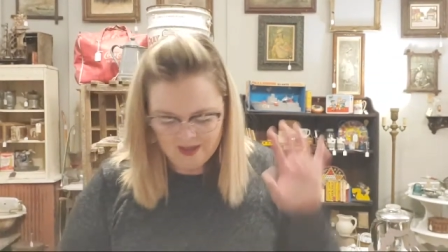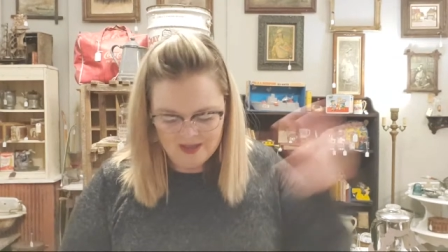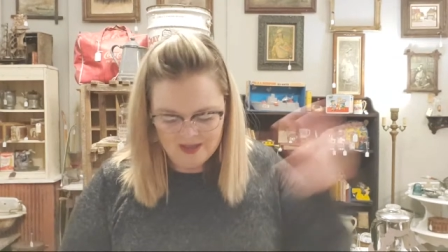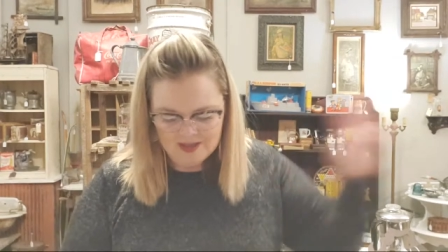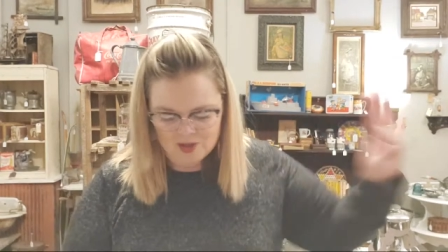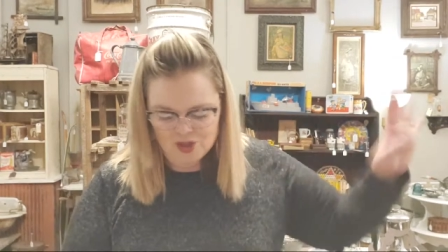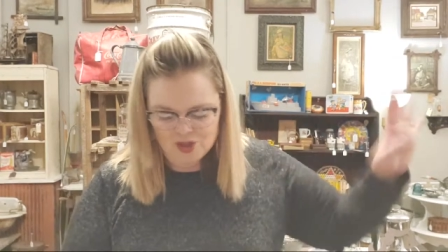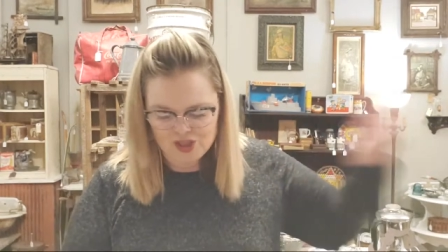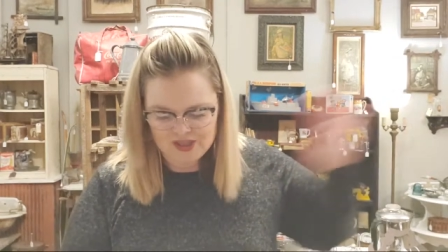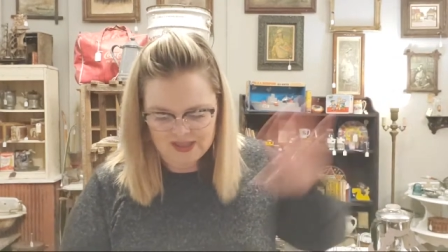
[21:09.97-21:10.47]

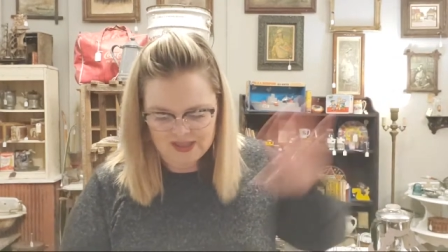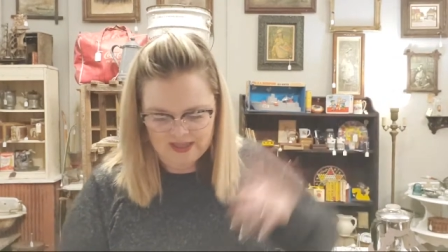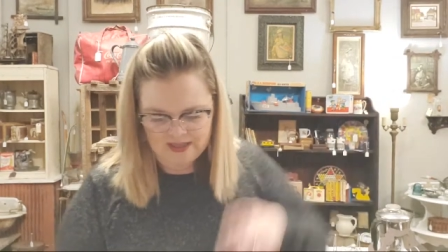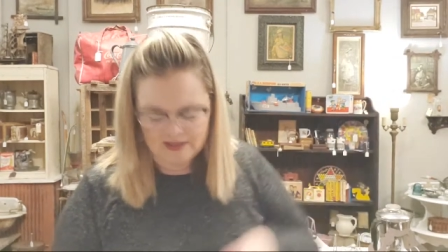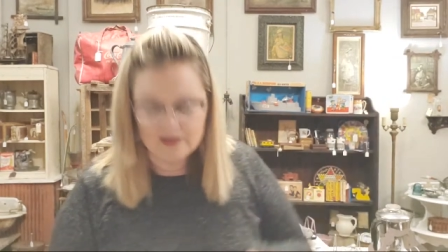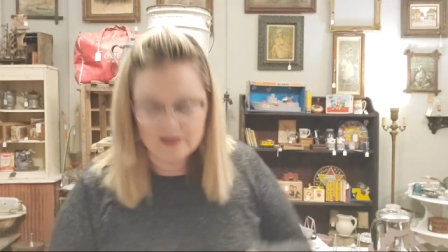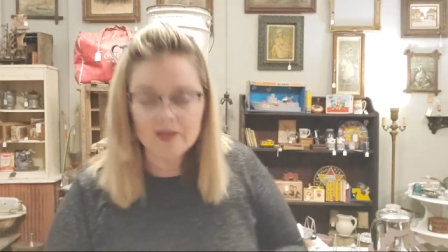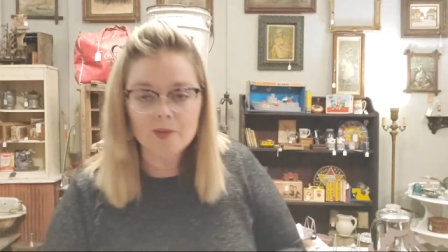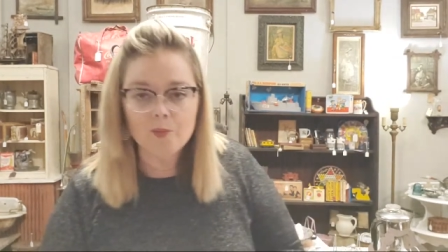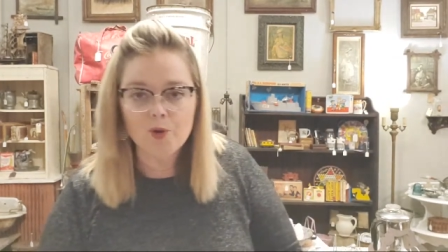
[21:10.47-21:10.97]
So she's got
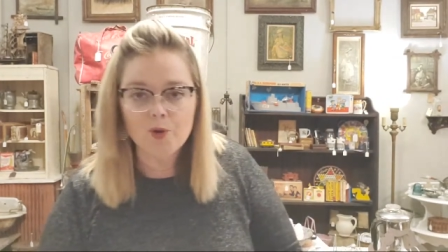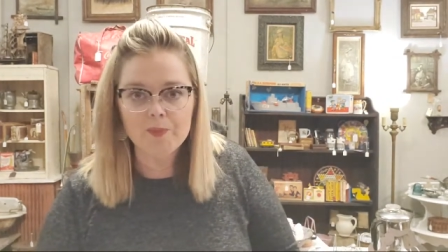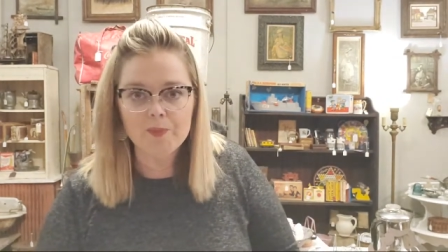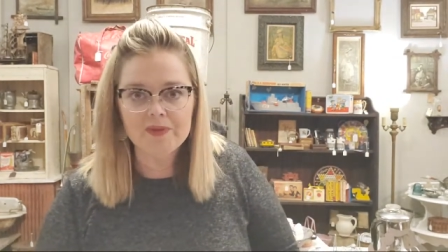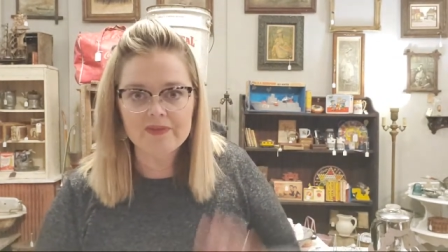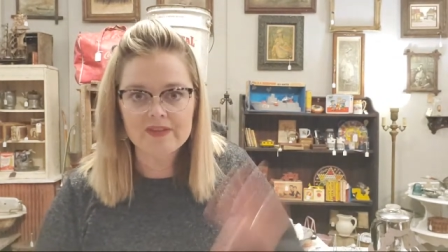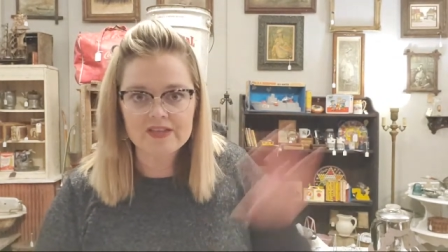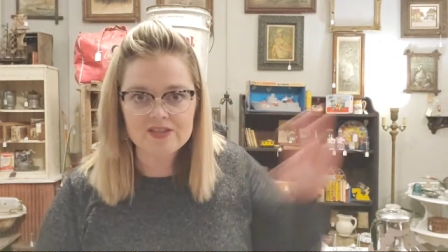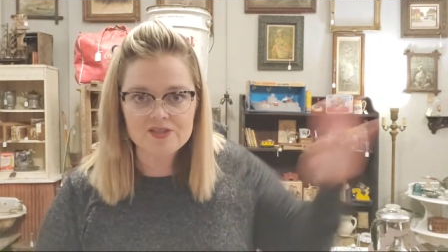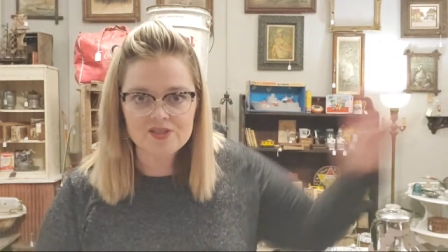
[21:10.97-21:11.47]
a, an
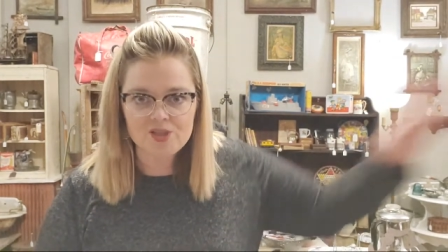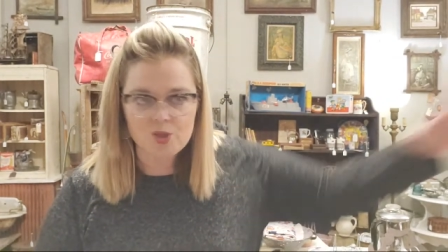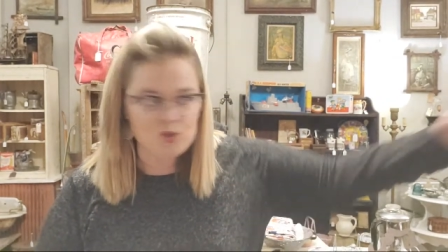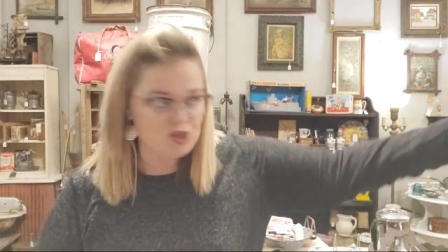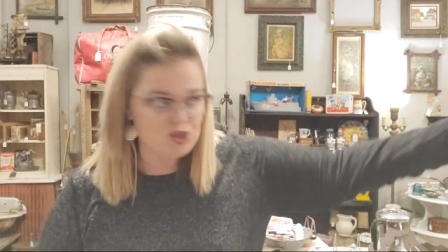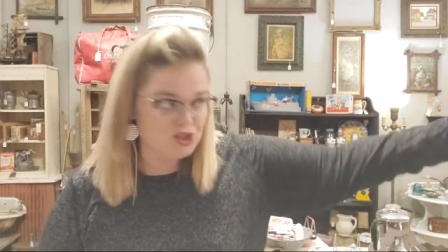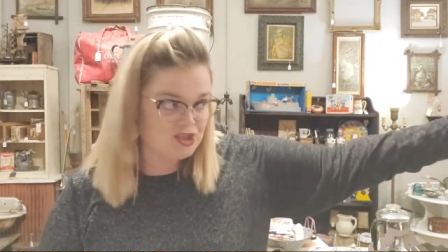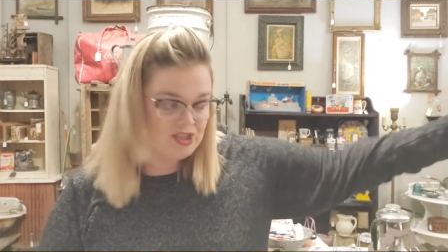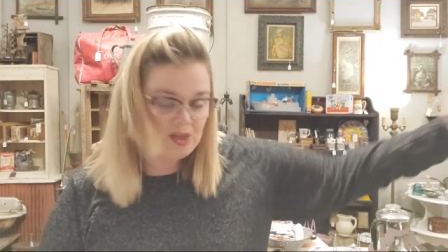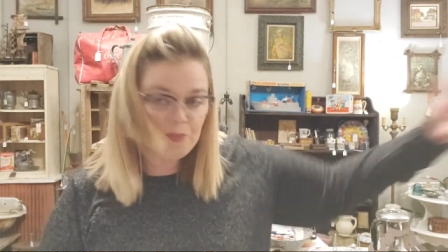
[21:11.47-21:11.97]
appointment that, so
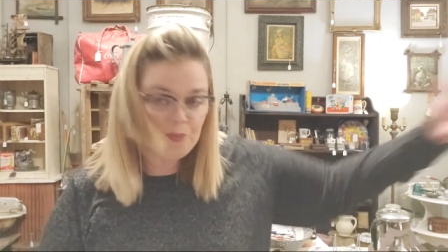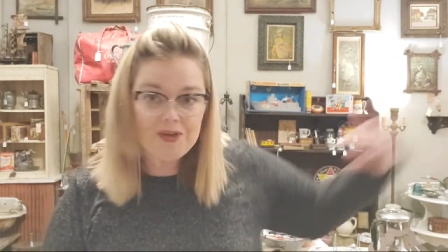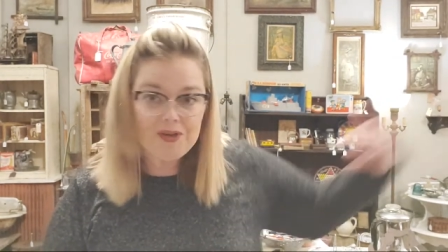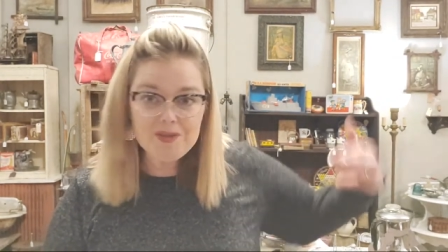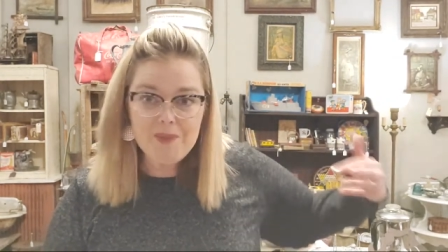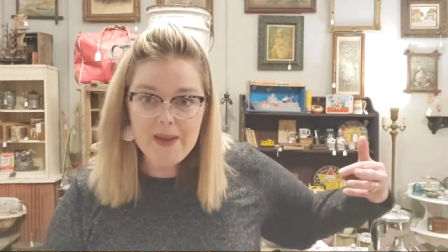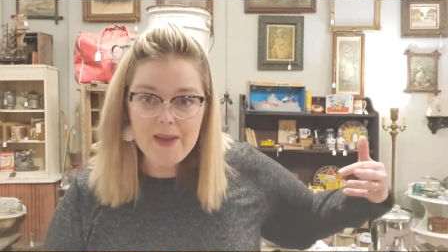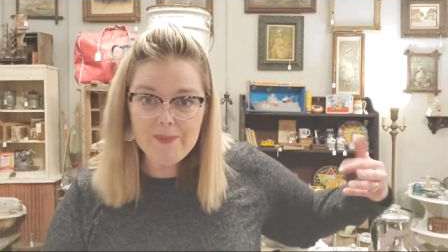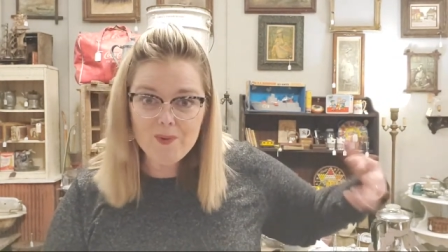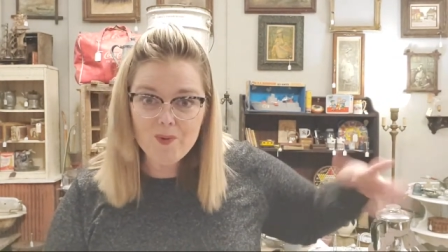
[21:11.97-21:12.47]
she's going to bring
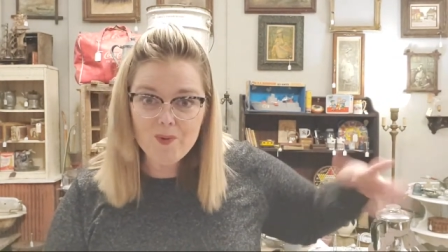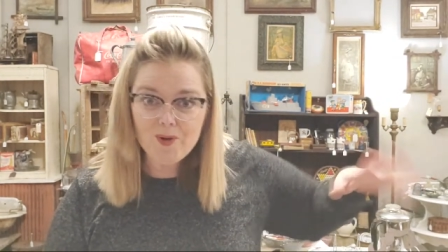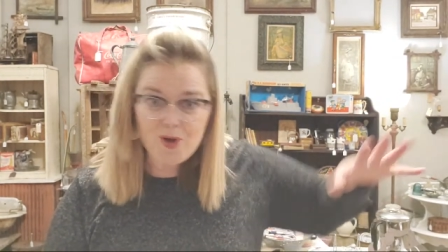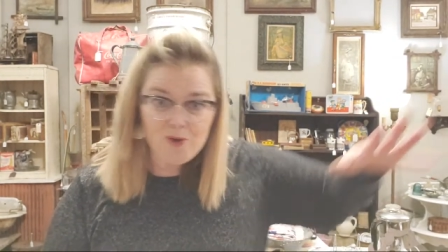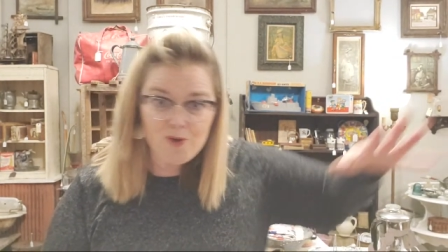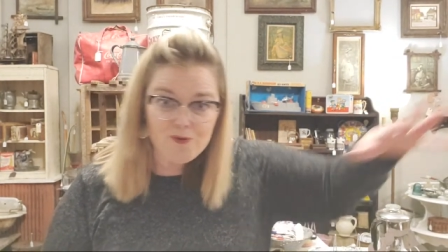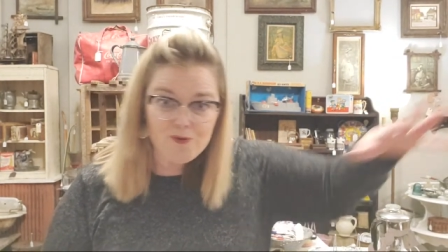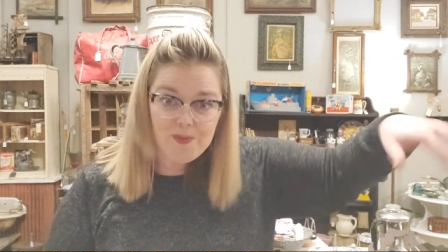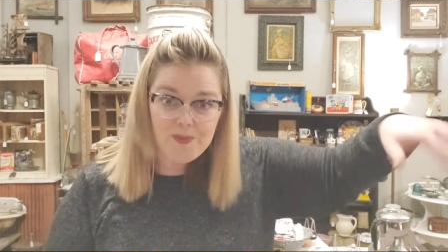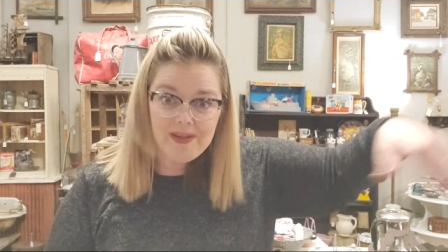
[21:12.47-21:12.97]
paperwork
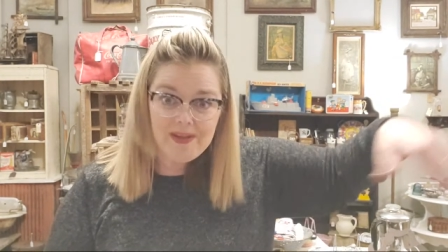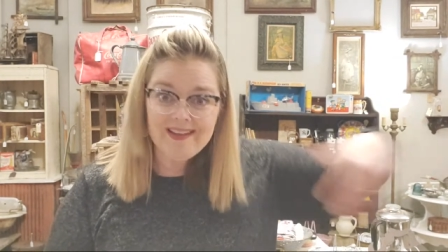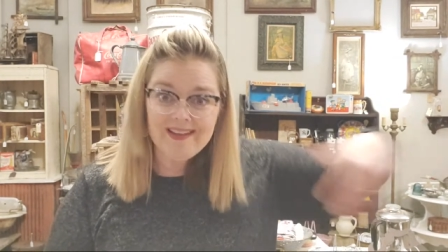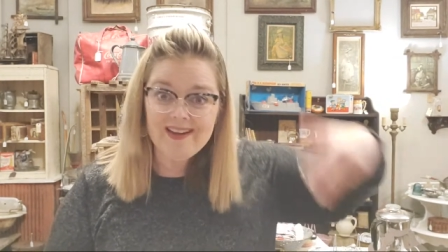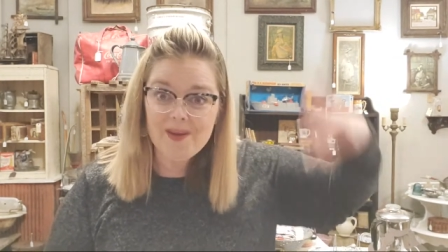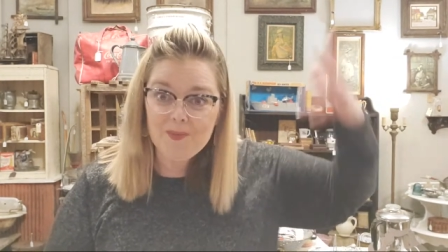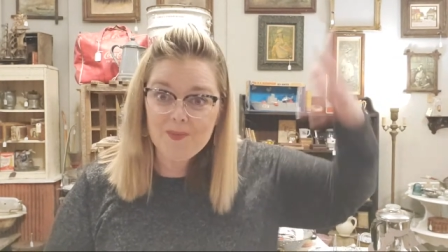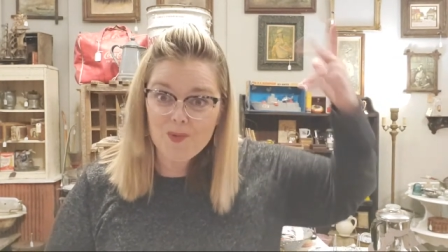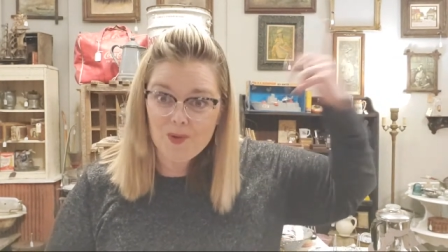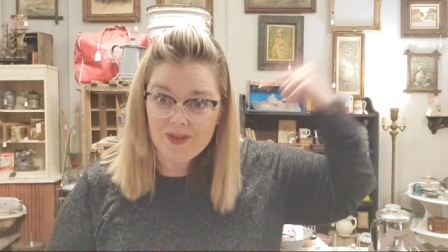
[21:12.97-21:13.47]
over to me and
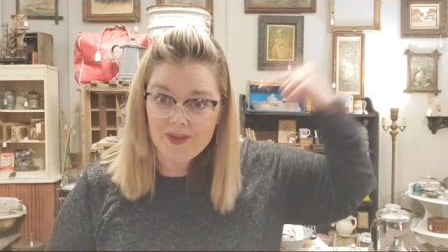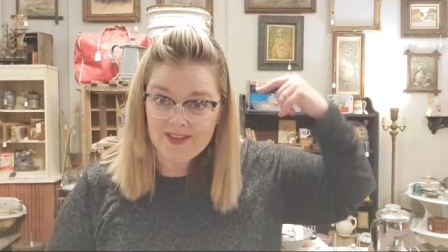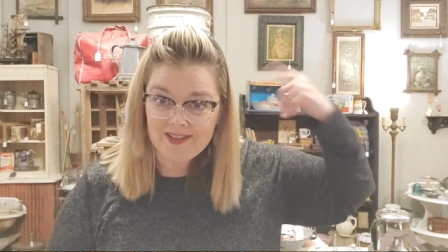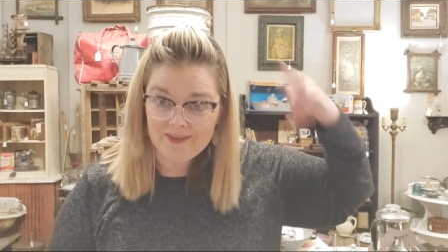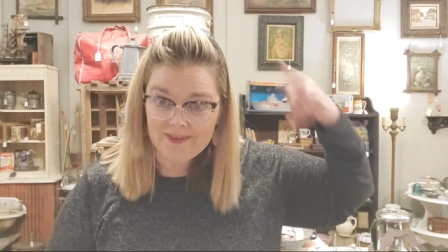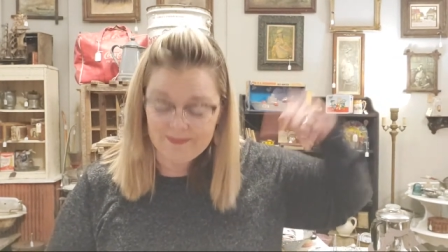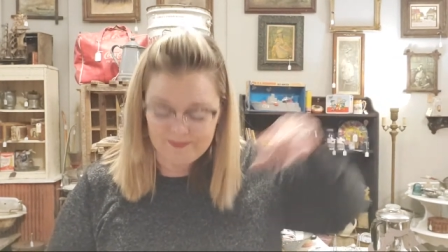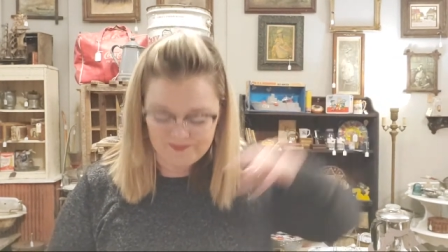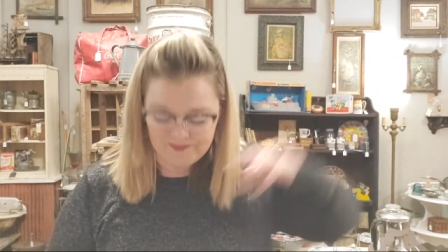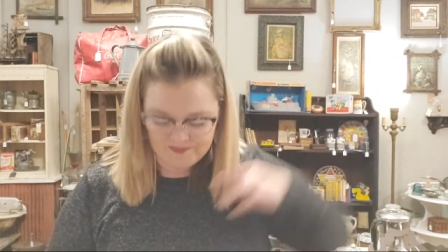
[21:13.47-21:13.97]
I'm going to